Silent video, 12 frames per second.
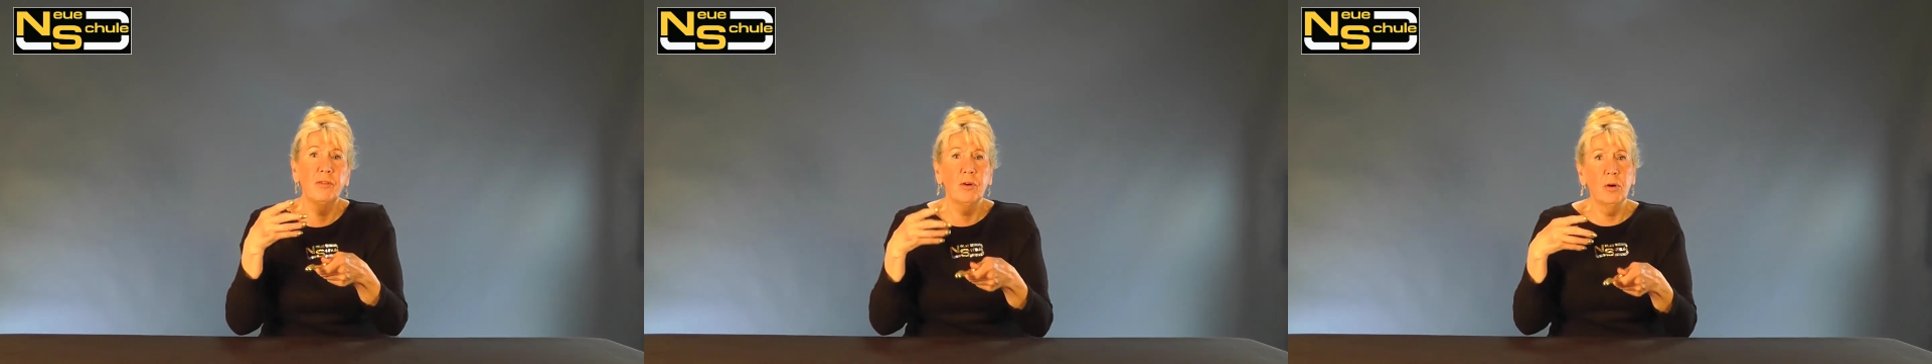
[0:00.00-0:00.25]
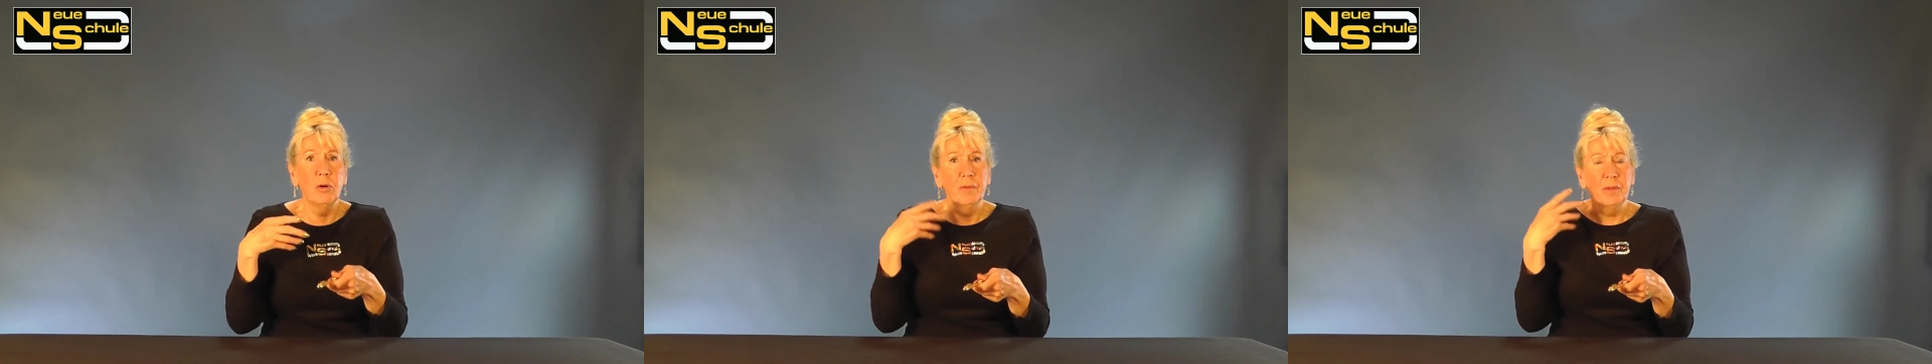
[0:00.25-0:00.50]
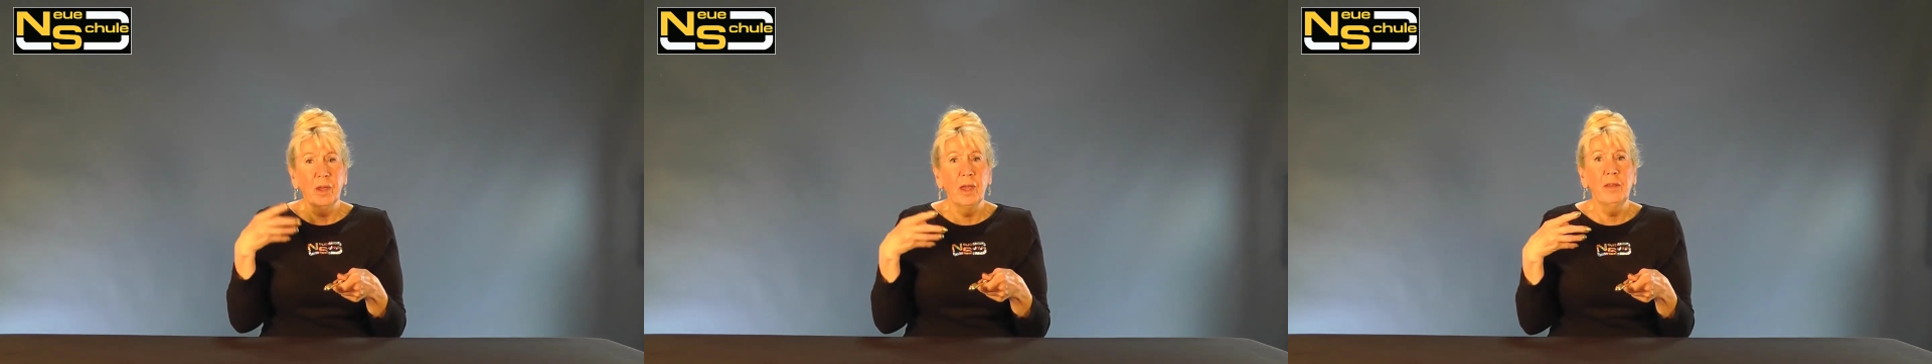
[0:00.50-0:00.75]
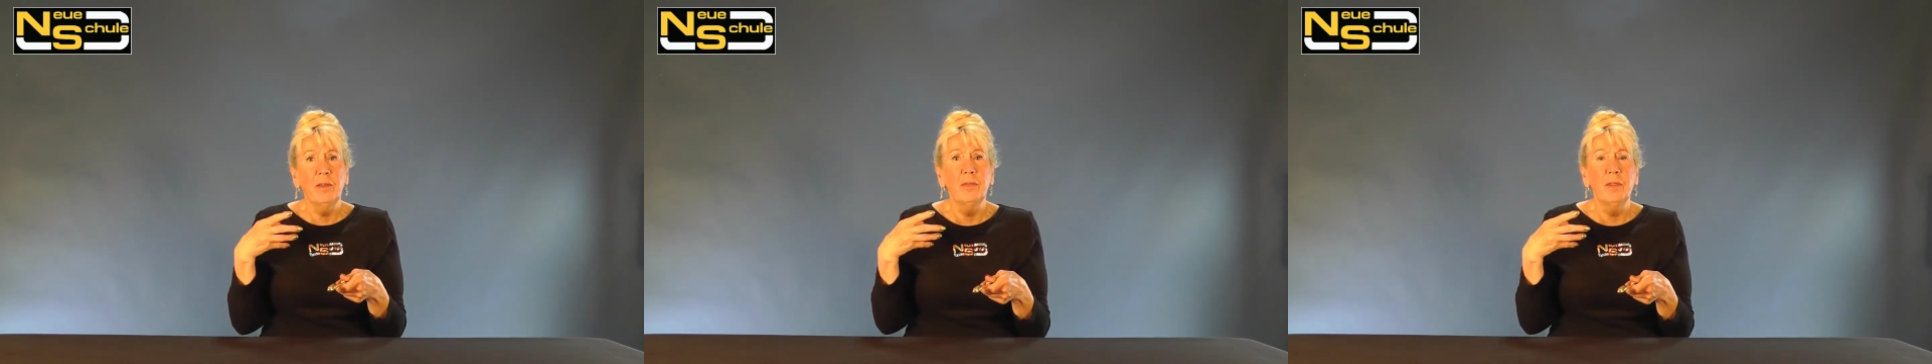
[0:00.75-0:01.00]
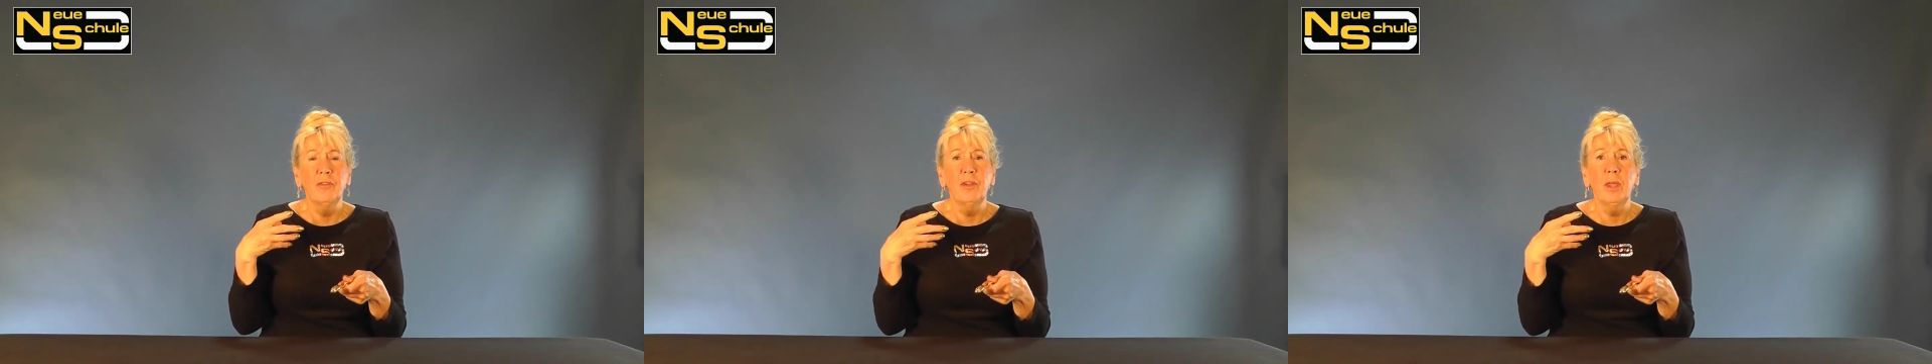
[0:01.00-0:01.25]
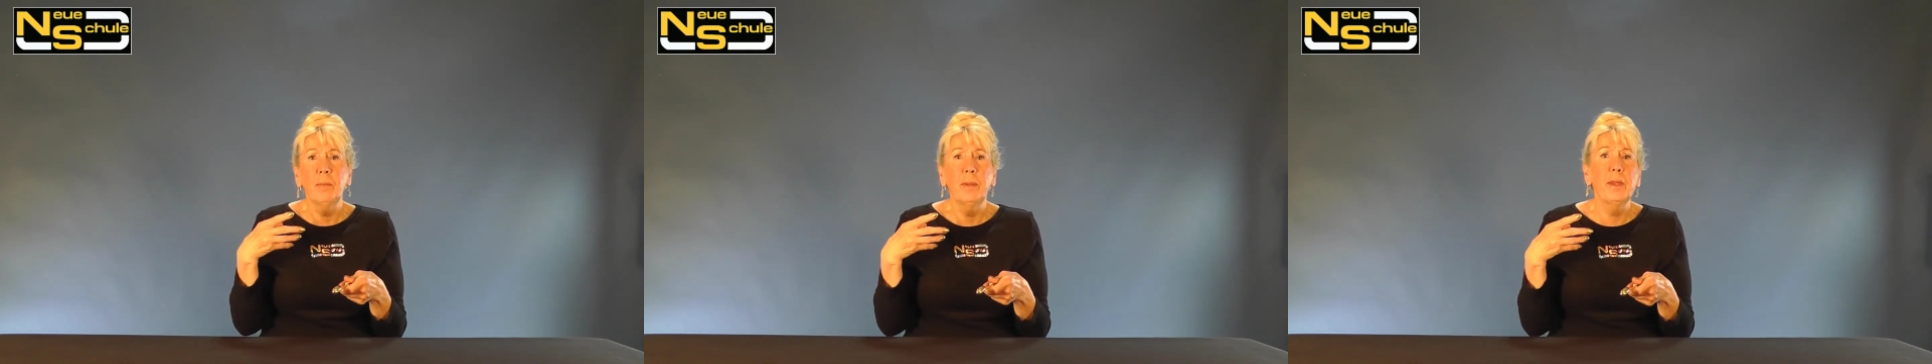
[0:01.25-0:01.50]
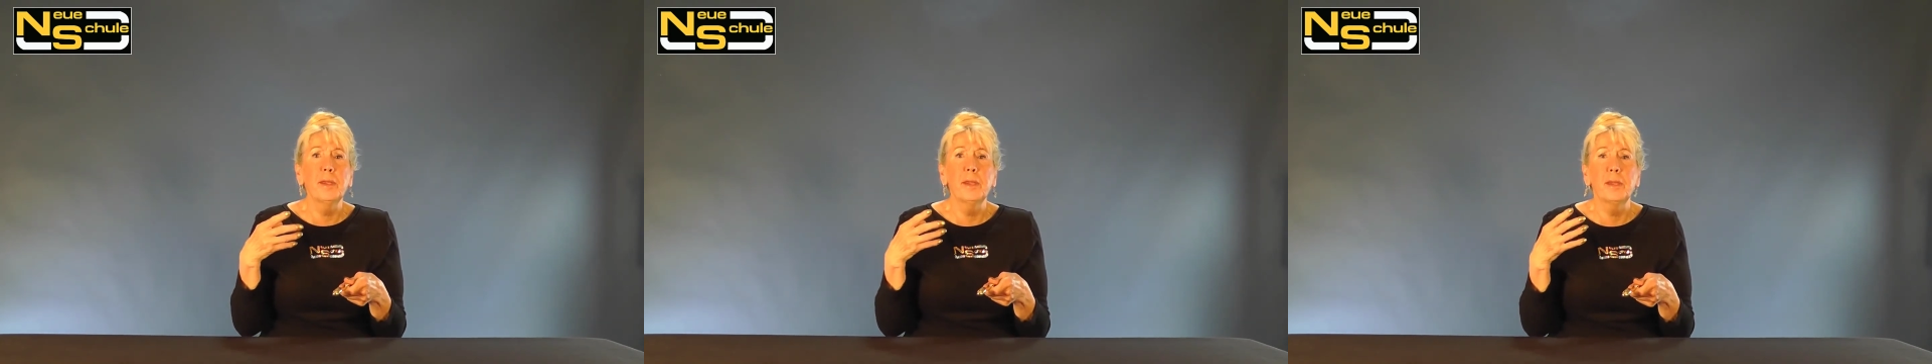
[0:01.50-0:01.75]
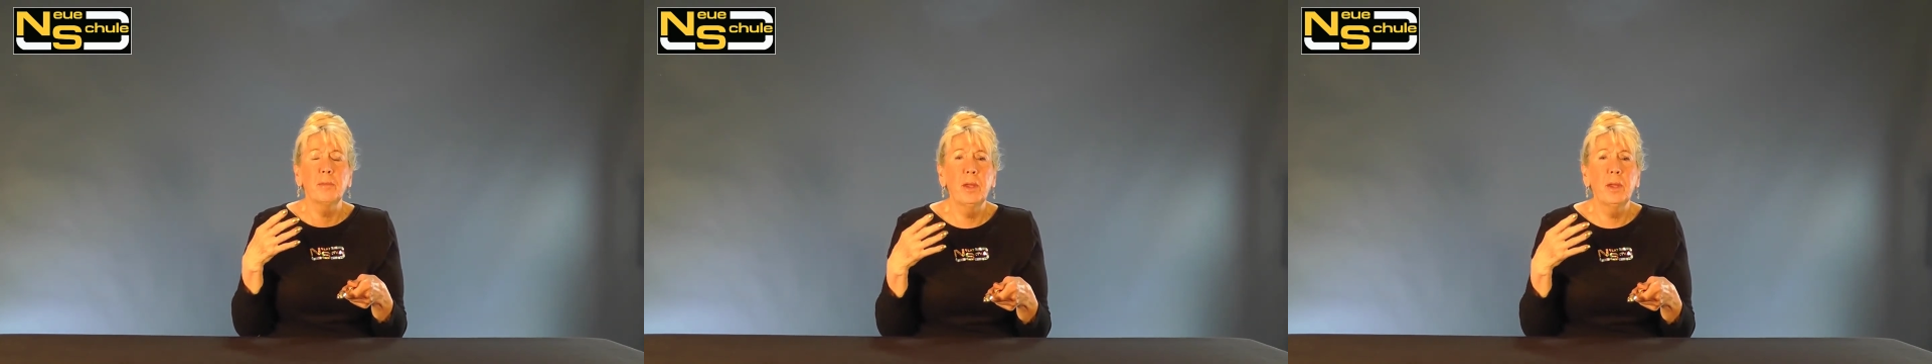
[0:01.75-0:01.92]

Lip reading: to over tighten the cheek pieces.